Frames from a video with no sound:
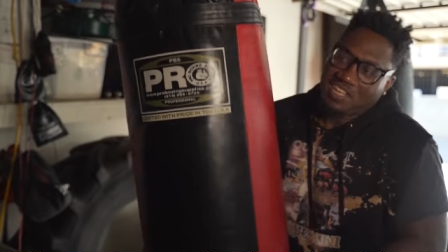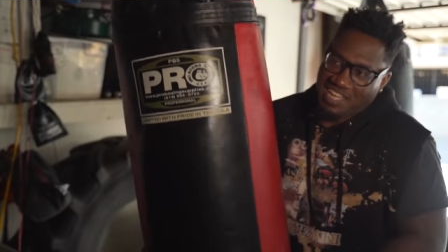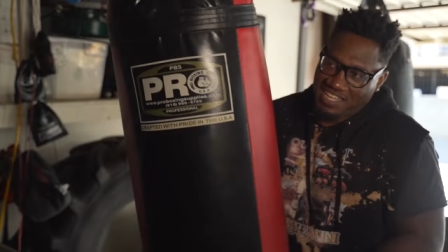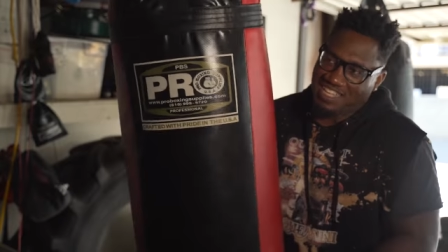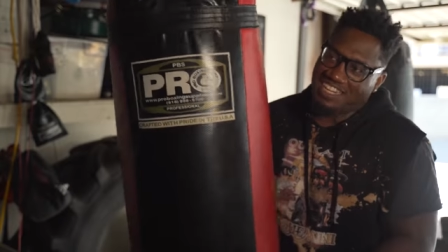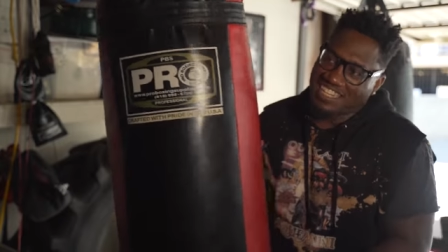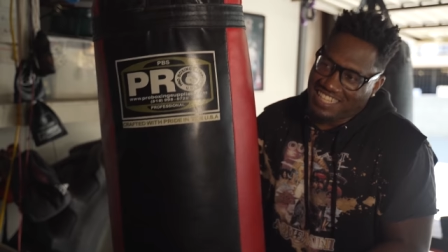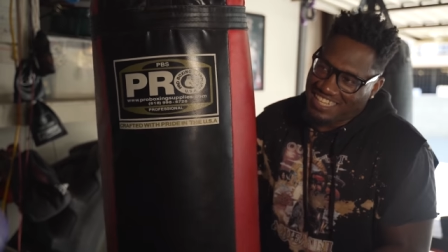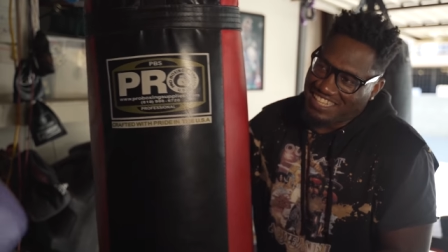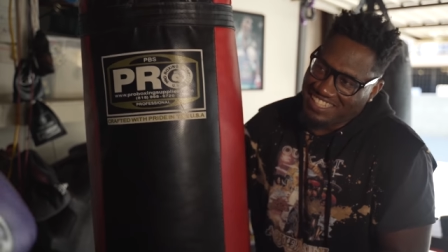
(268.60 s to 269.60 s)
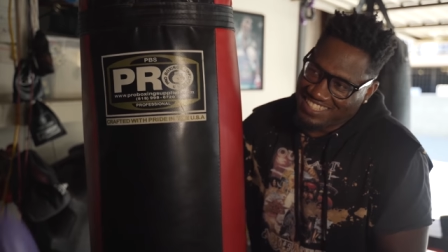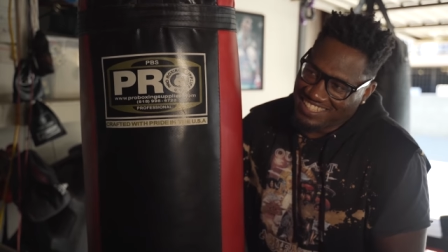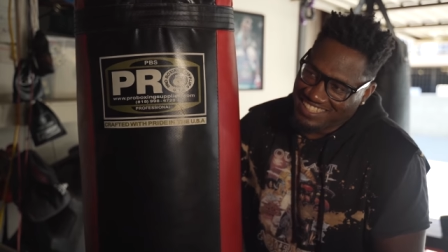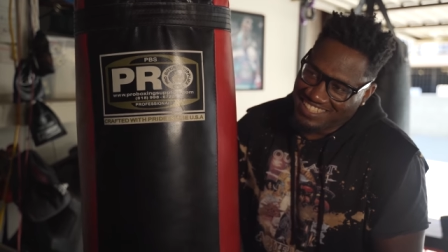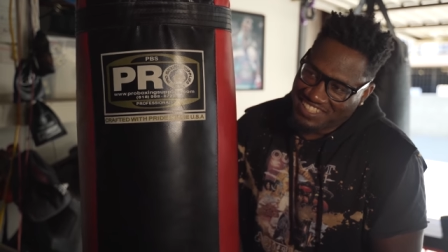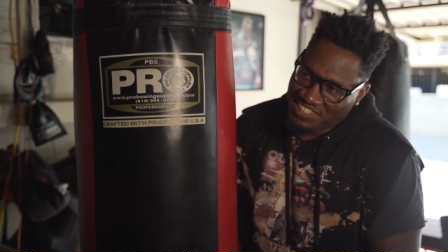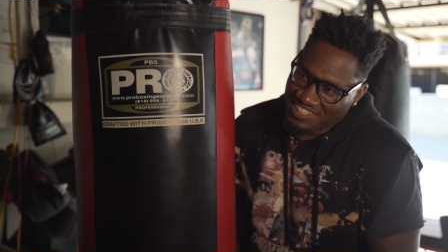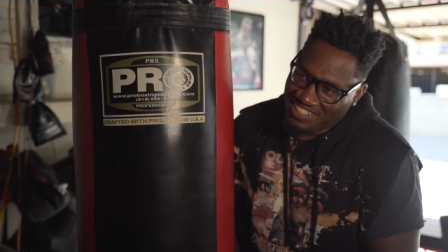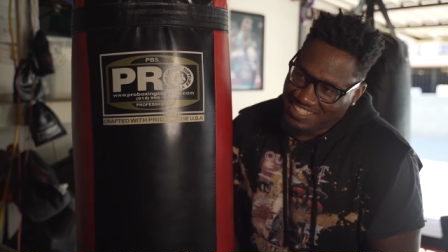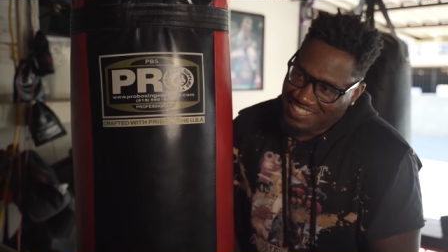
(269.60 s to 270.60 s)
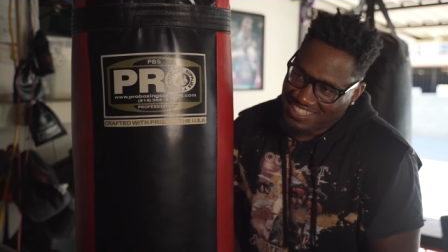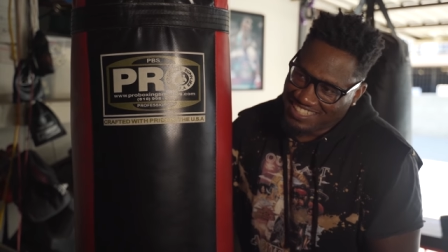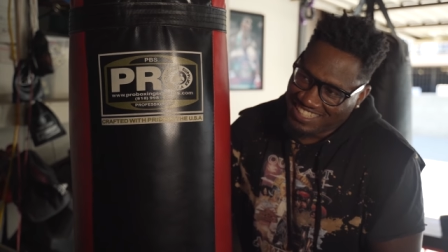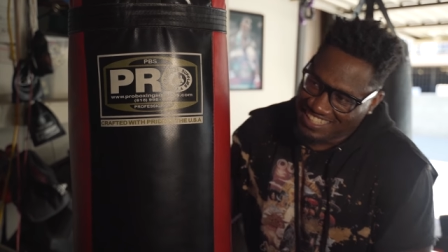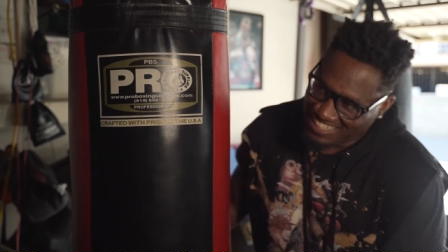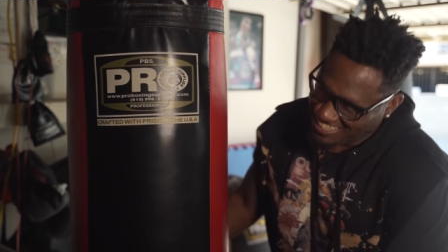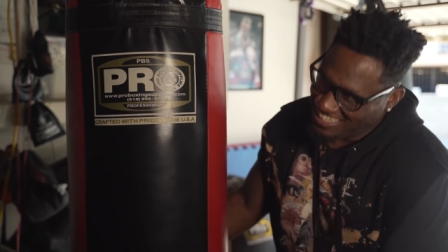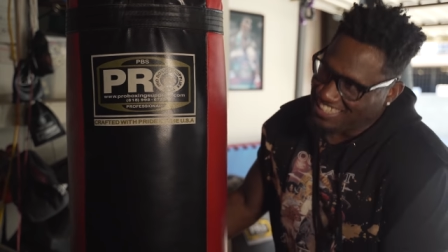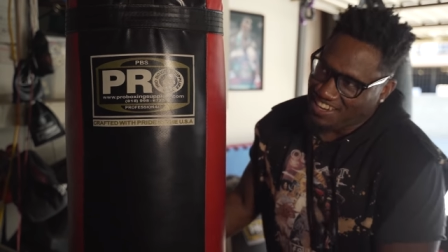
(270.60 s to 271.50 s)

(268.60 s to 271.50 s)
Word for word: Okay, hit it again. Hit it again.